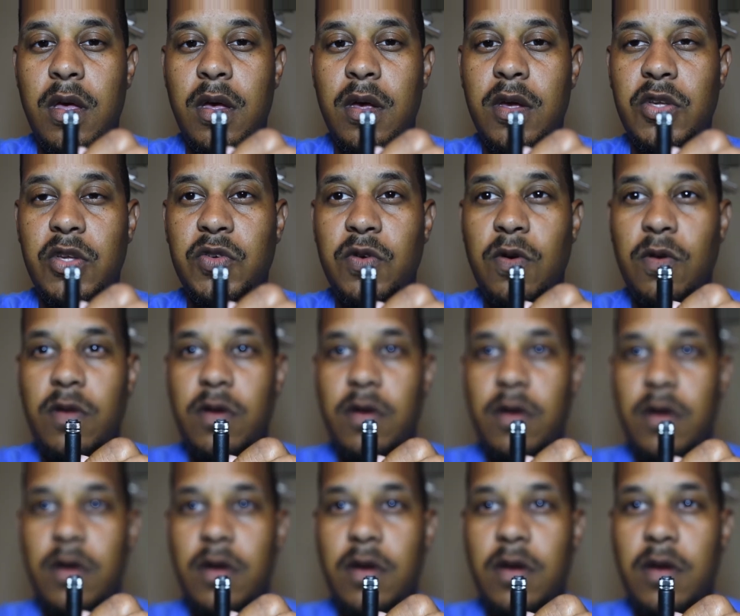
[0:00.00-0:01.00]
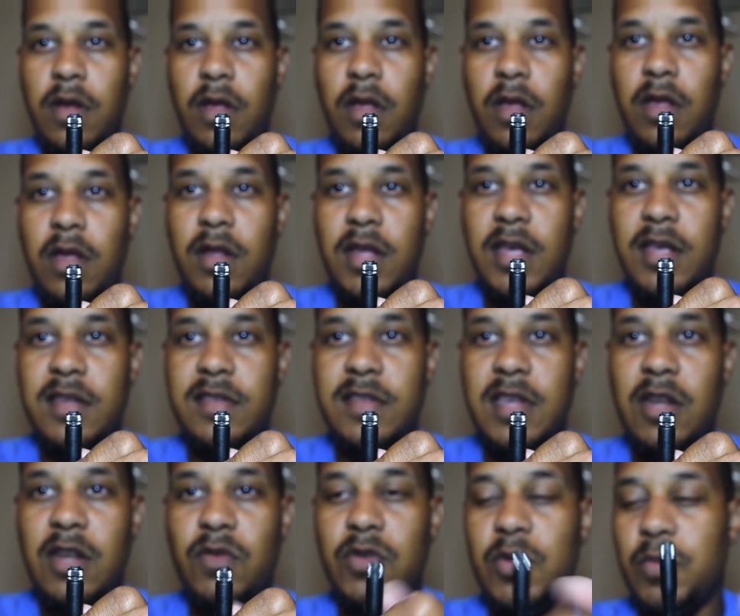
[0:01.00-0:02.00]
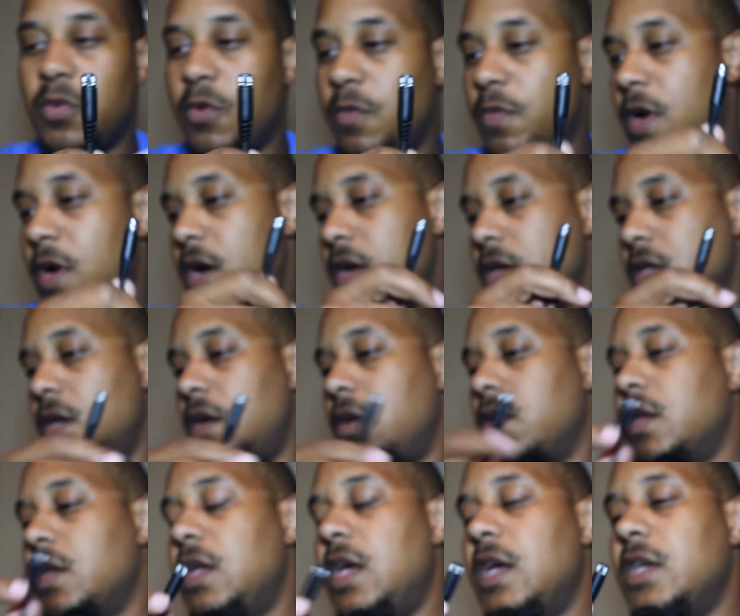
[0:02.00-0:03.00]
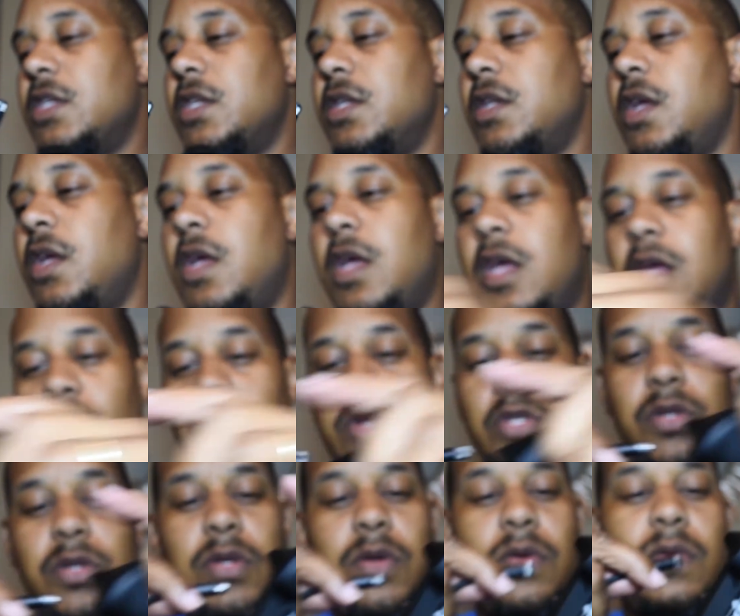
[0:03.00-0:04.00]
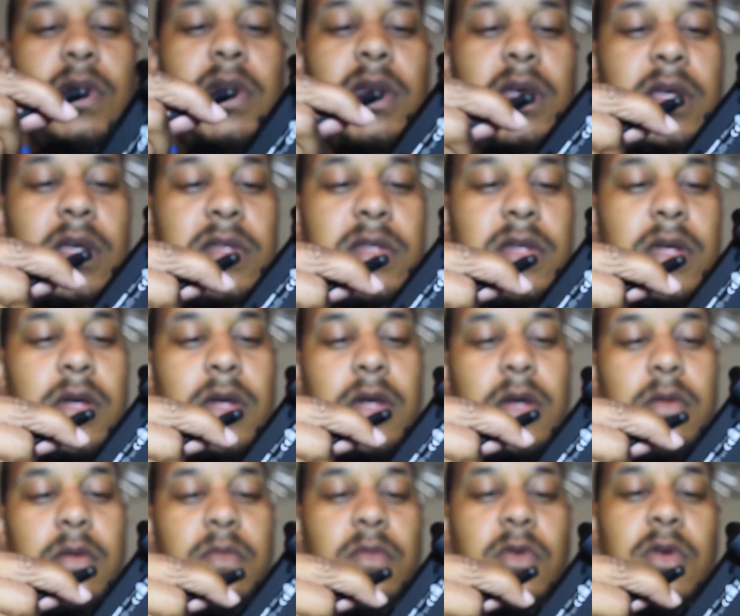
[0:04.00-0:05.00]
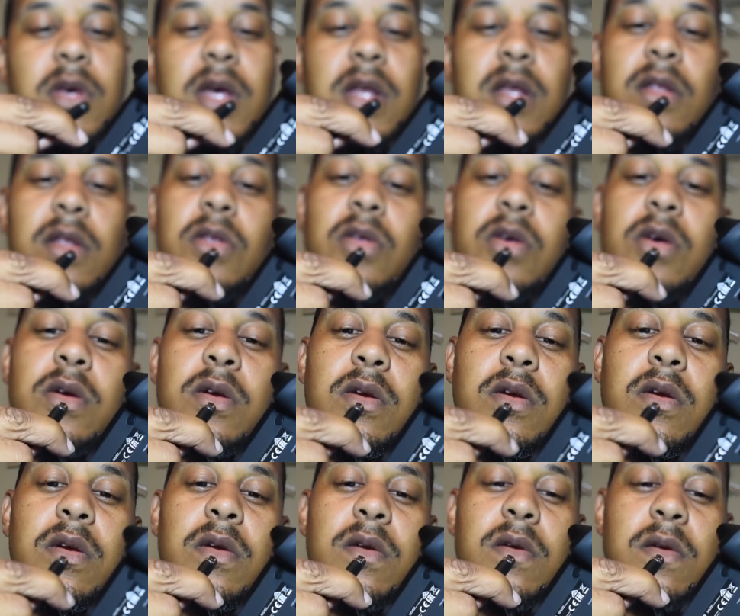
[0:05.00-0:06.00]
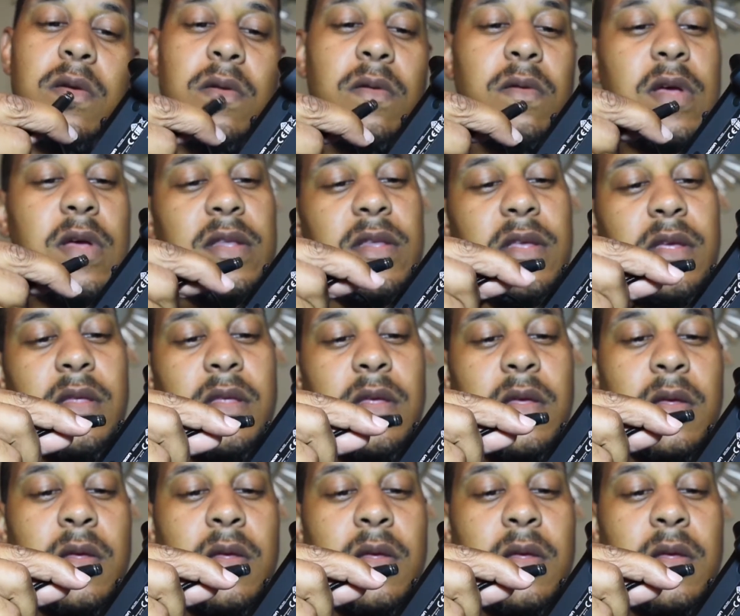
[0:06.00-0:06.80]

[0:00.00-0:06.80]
controller. And like I said, it was a proprietary connection. And what you do is you kind of look. You have to